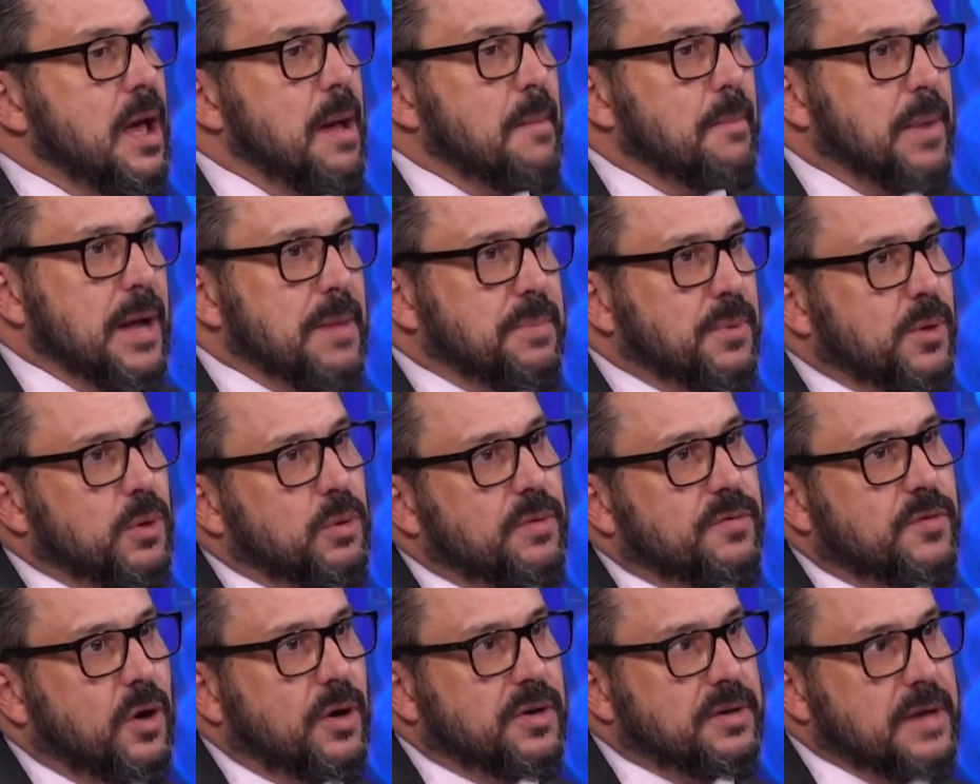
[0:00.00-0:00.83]
people who
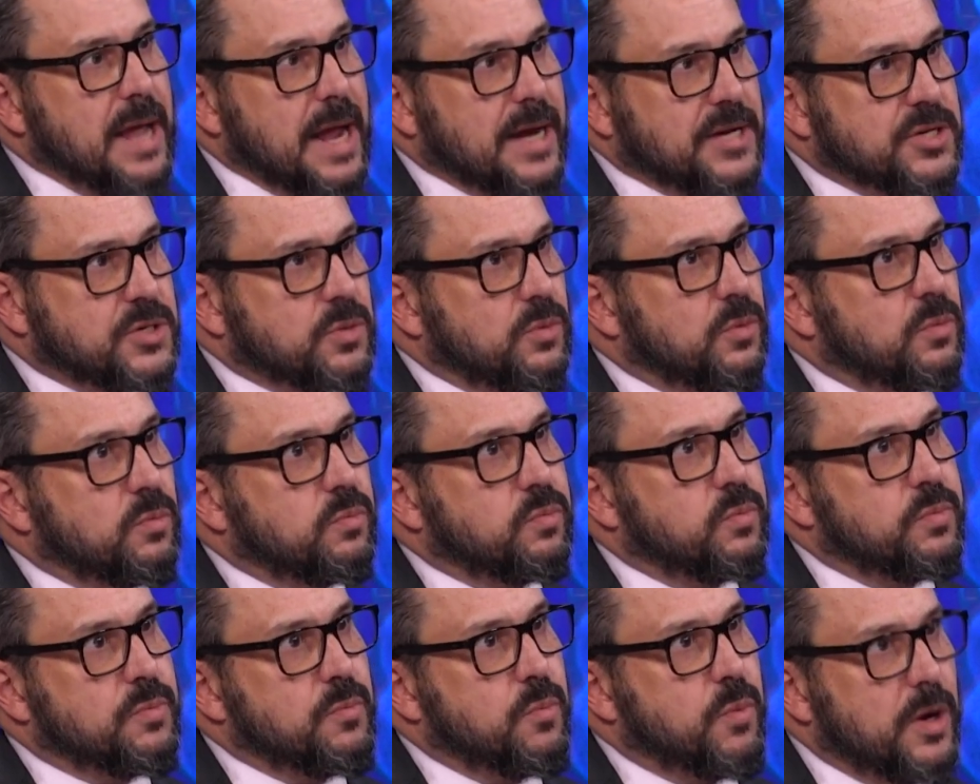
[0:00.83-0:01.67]
have got actual
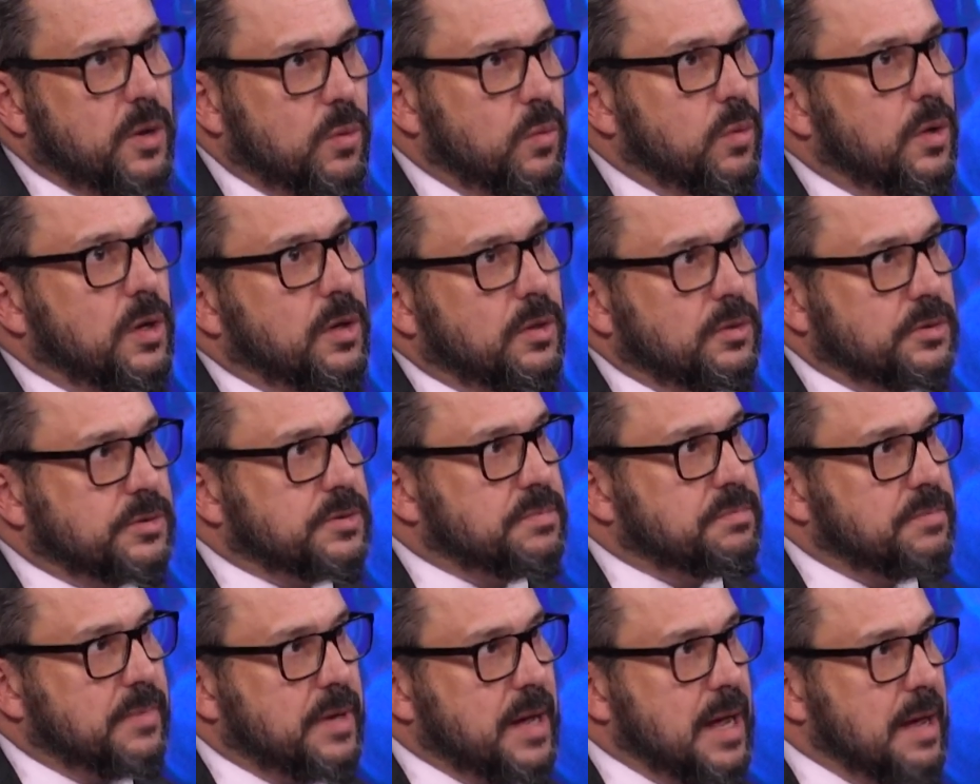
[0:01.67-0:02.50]
real world
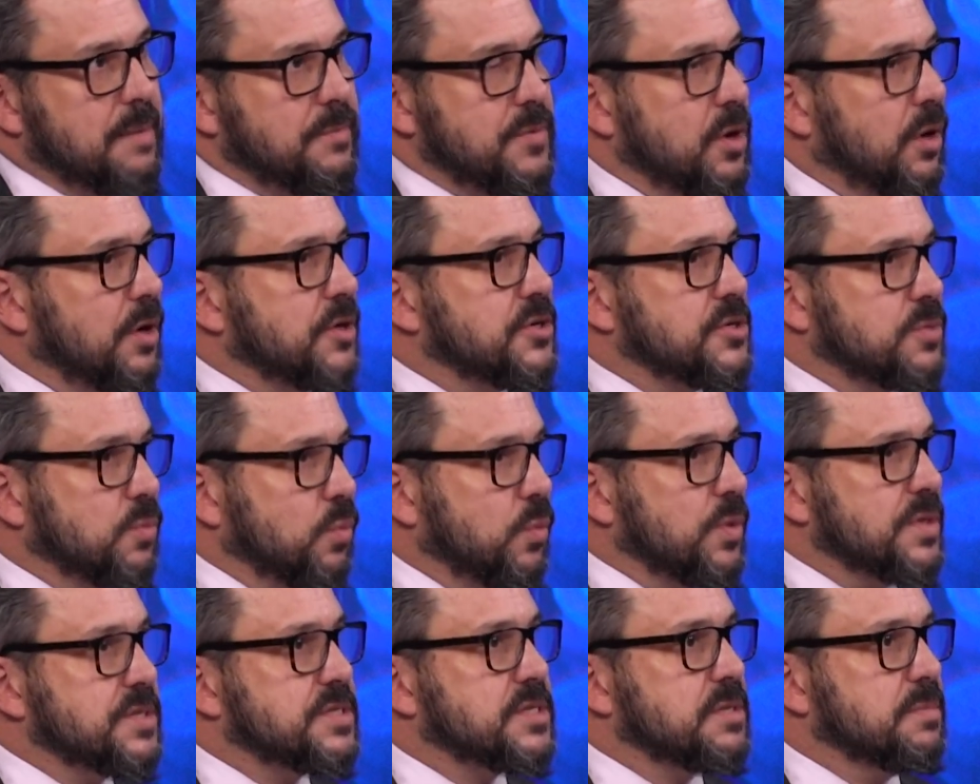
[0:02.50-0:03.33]
knowledge and
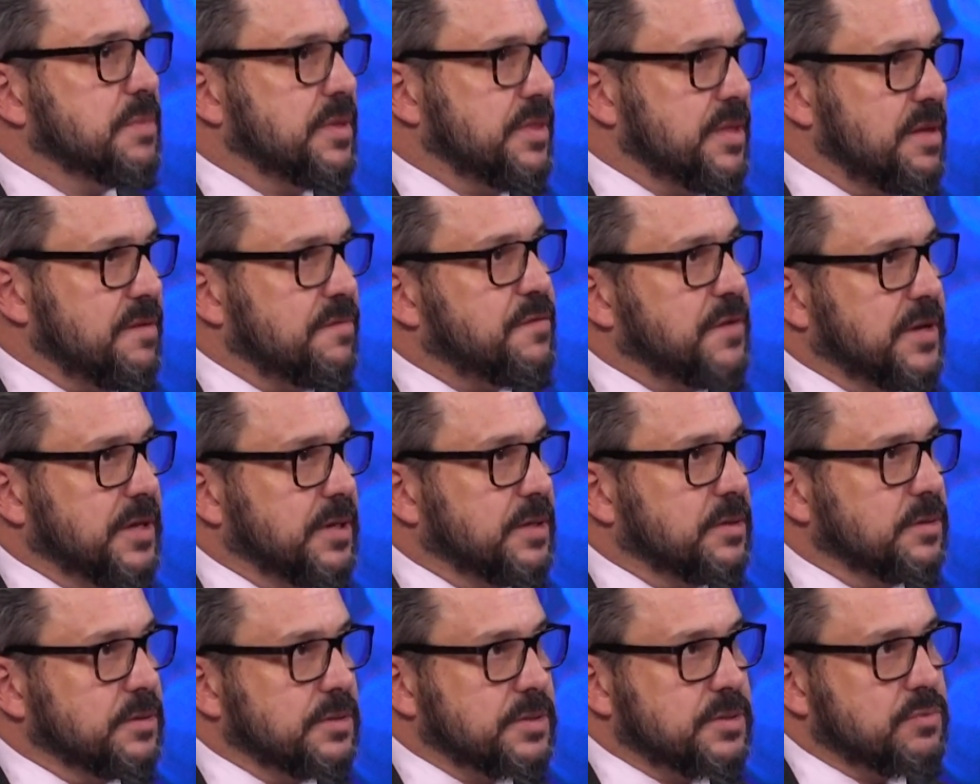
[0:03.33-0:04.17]
wisdom in their
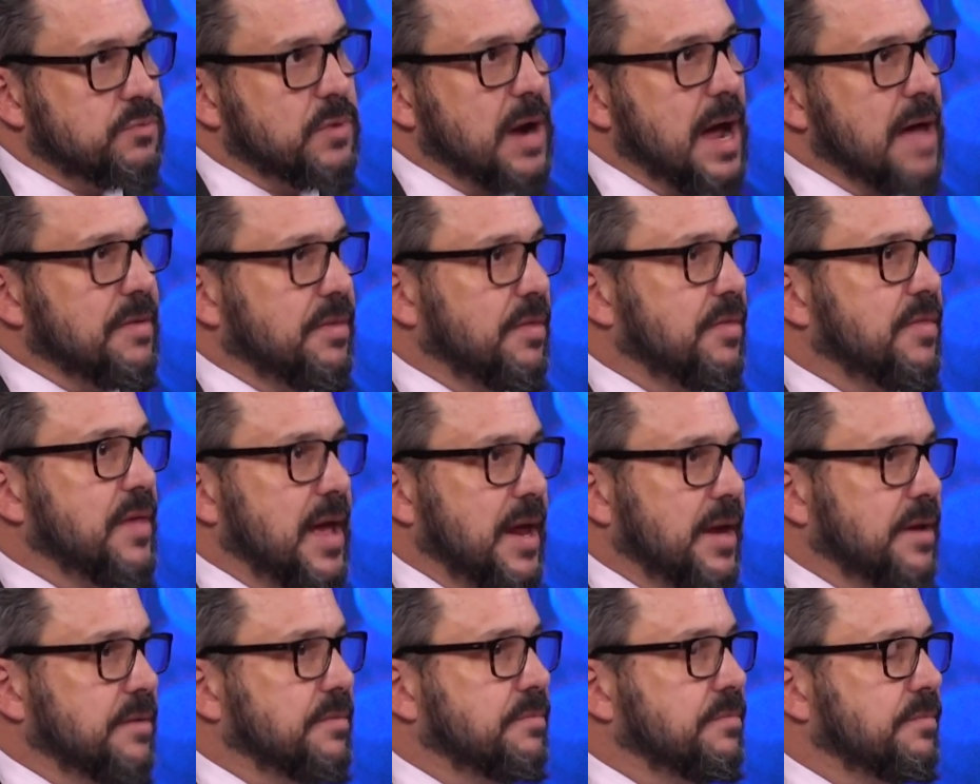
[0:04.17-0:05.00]
fields, rather
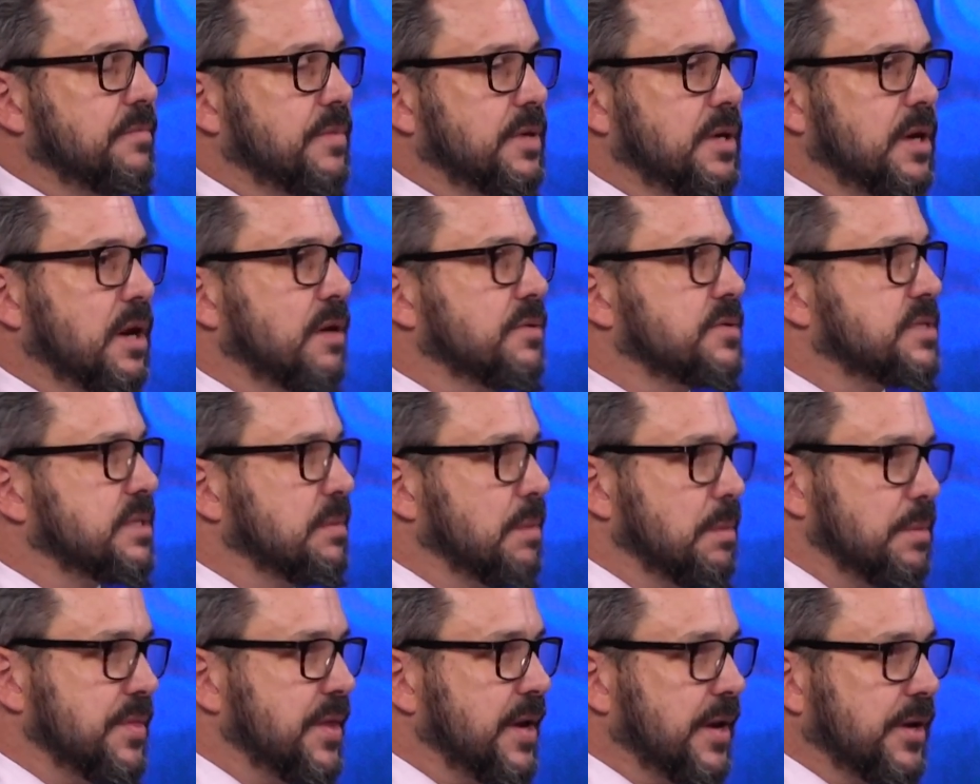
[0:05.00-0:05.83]
than
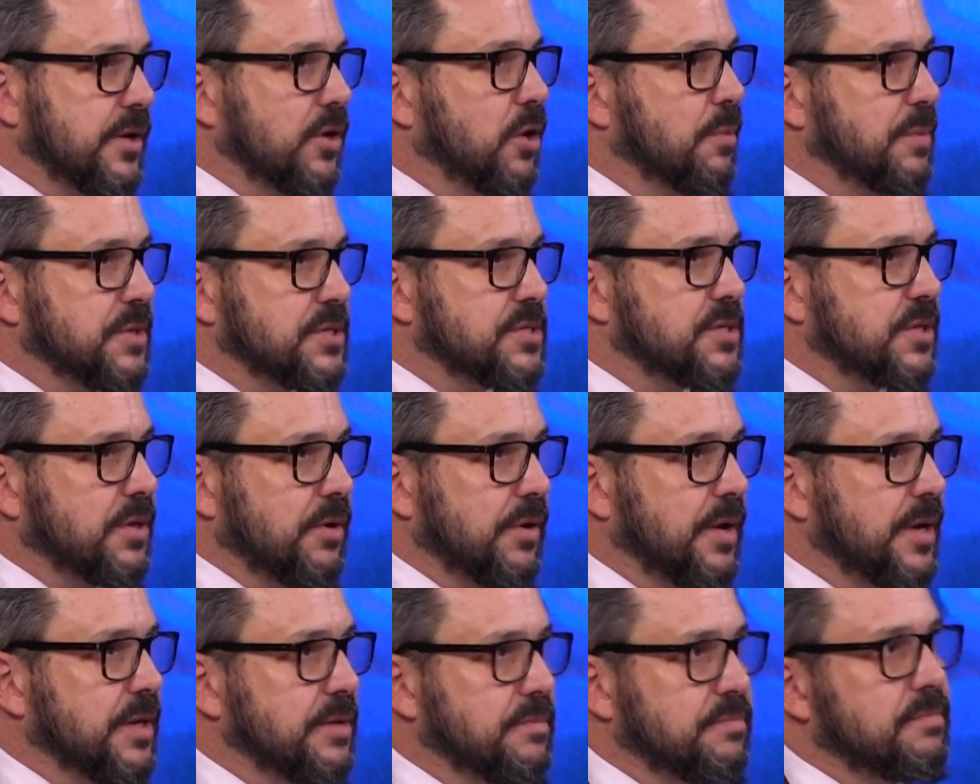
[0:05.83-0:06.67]
someone with an economics
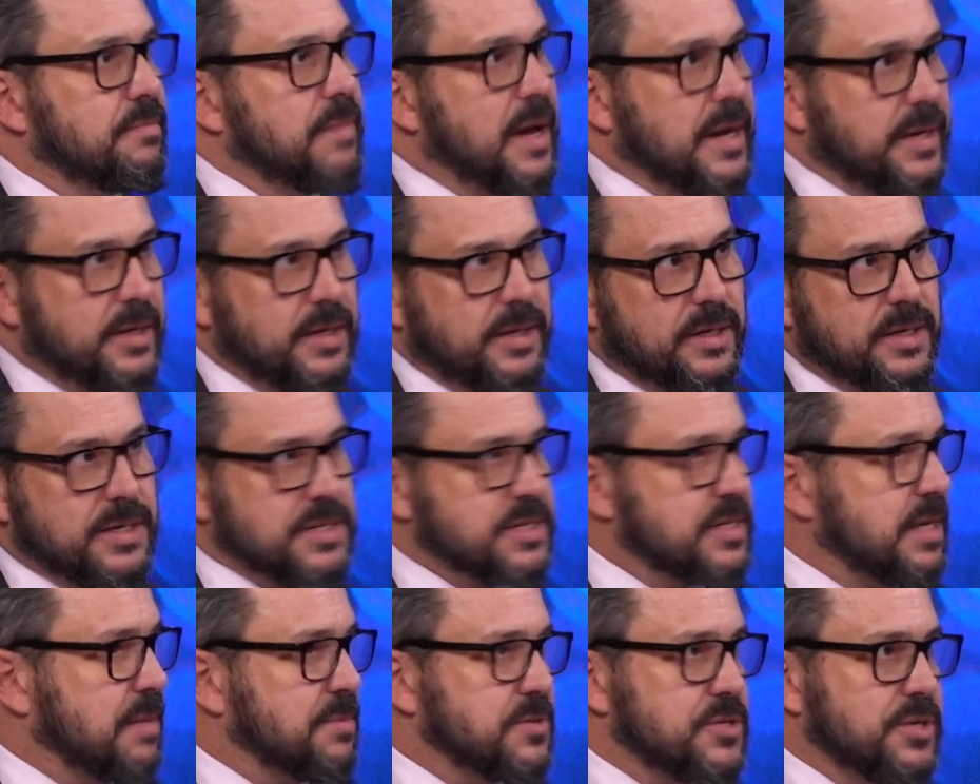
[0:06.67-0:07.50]
degree making an
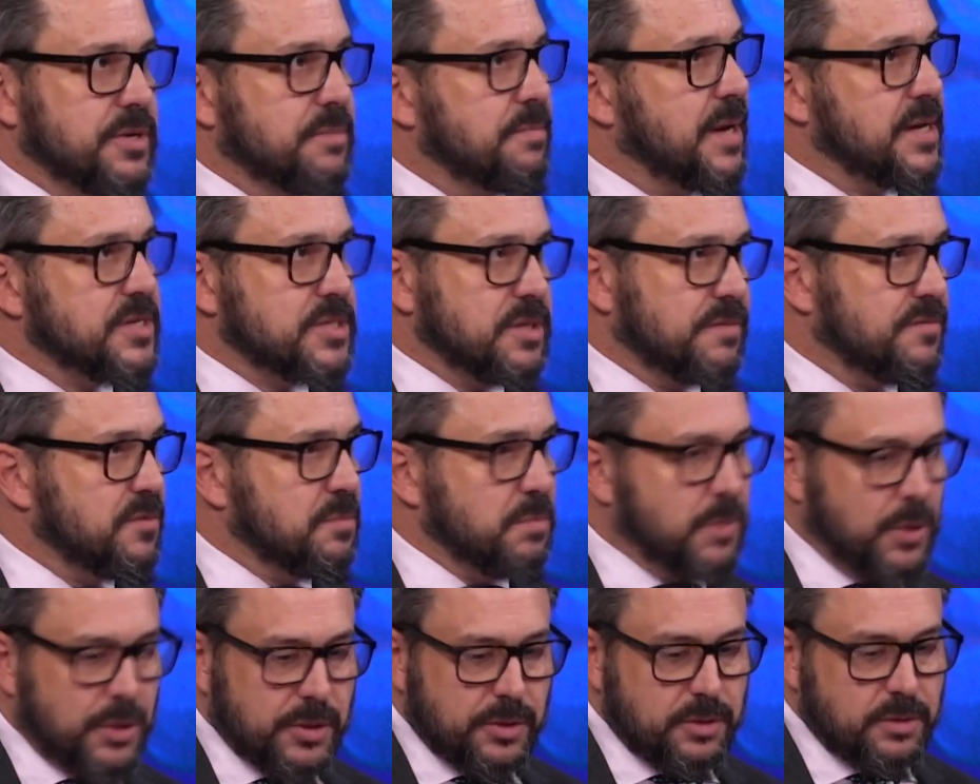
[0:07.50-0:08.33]
assumption based off a
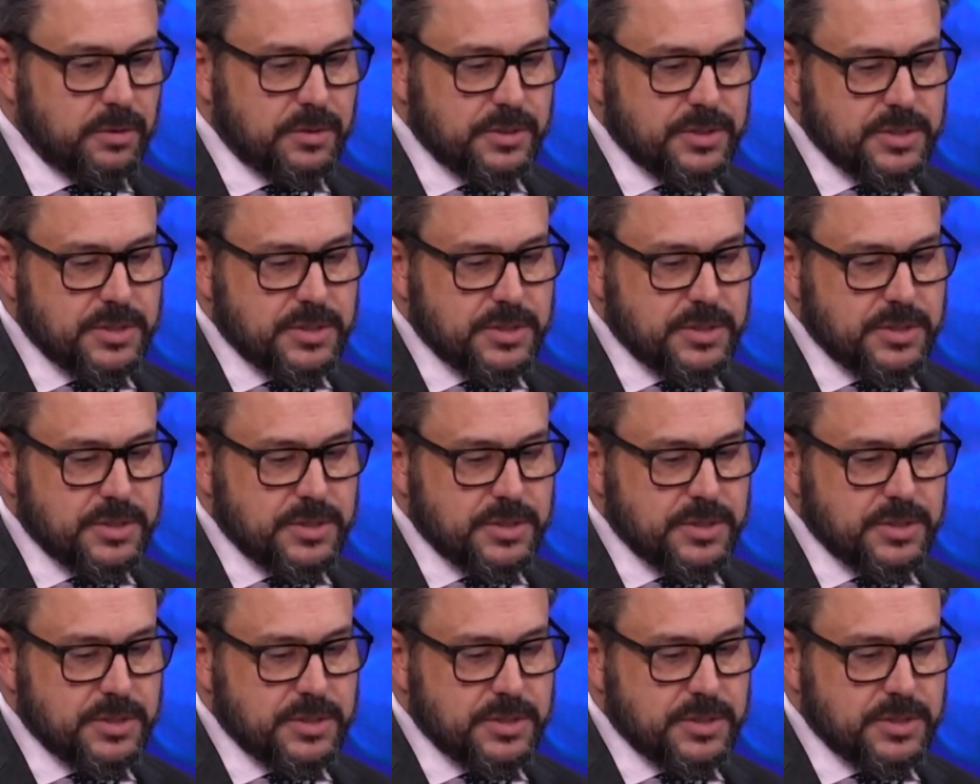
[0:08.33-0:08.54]
model.